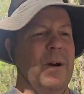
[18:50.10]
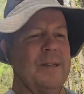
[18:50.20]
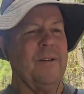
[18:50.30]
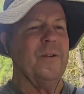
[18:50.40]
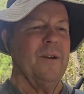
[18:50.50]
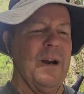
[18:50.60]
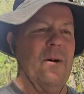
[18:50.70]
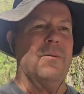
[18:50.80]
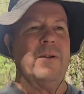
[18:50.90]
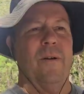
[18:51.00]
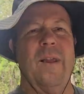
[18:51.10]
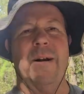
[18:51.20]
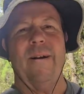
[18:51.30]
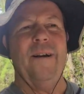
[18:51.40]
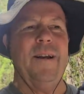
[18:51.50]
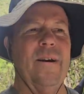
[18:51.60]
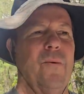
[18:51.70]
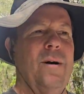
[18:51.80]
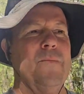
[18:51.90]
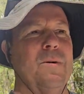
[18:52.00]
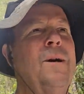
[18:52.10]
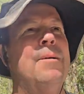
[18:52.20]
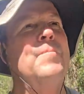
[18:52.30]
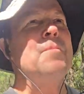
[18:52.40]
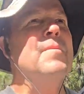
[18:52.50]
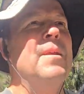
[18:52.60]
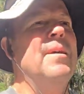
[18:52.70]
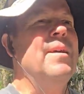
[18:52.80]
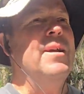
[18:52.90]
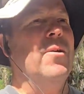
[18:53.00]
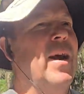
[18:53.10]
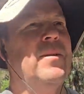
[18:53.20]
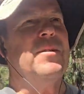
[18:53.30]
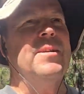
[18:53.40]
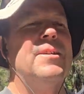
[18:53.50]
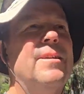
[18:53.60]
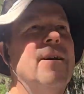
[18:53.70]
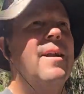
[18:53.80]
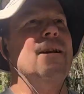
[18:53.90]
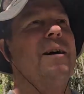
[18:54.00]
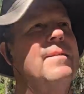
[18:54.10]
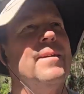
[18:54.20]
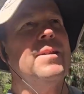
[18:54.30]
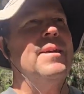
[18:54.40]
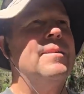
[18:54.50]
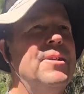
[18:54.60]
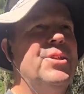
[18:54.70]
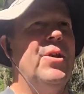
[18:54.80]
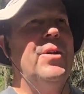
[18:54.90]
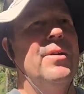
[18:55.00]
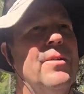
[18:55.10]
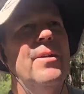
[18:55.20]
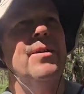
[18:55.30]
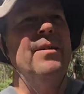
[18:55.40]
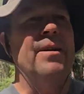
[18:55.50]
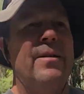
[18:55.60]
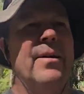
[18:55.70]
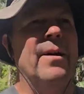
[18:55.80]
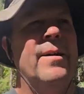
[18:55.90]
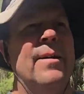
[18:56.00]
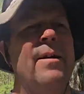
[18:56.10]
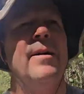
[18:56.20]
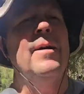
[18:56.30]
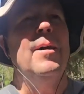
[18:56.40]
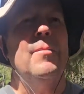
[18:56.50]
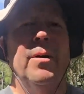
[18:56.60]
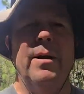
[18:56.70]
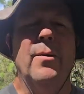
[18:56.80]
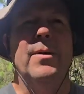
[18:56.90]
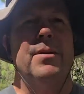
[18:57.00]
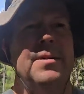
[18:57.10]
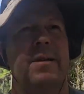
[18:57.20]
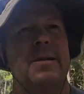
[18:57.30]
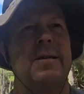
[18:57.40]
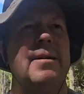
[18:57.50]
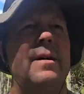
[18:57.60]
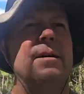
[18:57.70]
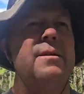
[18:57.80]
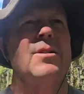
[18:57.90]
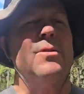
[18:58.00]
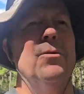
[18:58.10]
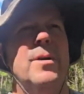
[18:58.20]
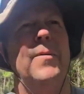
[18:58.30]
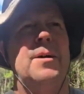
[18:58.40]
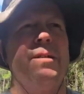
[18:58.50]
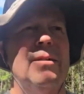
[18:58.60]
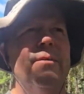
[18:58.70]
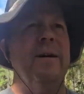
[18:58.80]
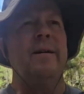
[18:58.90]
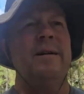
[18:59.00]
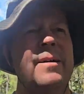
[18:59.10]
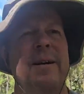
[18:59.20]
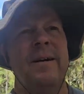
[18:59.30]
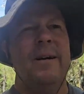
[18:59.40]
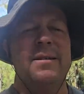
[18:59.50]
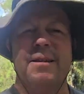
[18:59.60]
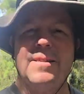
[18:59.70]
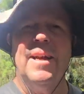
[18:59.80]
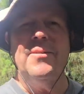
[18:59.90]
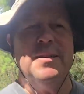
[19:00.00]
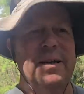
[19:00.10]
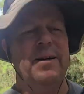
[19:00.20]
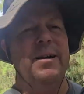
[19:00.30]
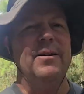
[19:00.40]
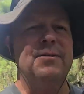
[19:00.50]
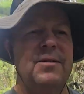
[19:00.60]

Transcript: so you got, you know, that idiot Whitmer. You know, I don't think she got elected. I think they cheated her in there. But anyway, this is the story bouncing around. The Secretary of